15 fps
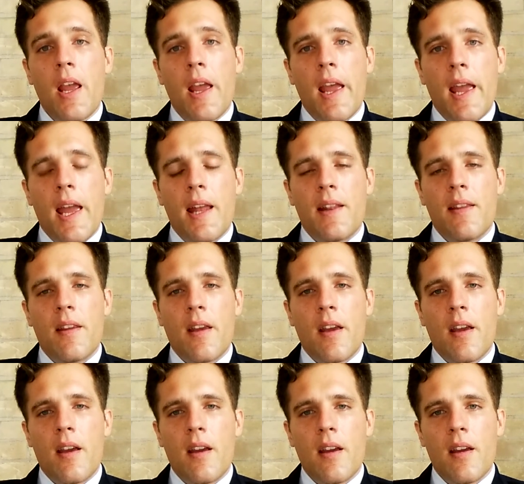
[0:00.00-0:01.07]
and
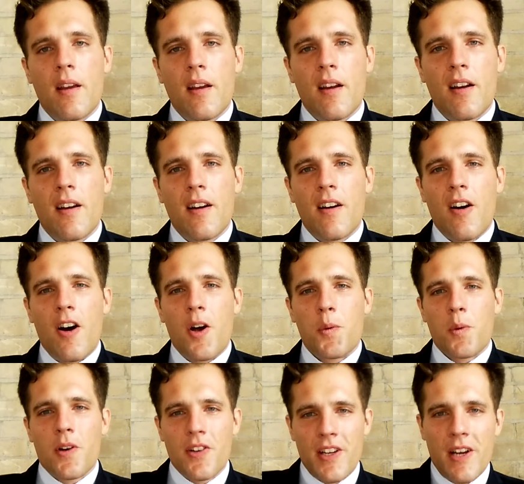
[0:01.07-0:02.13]

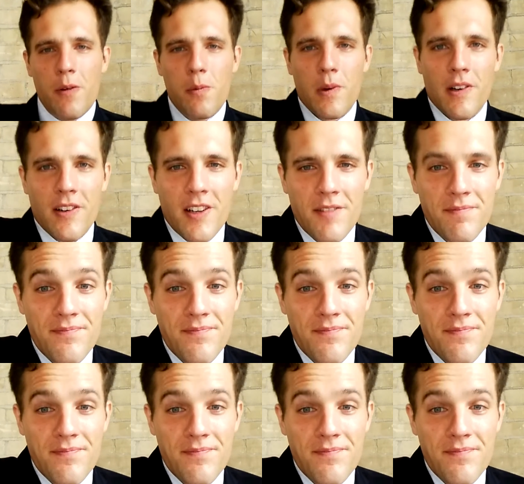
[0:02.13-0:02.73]
onward and outward.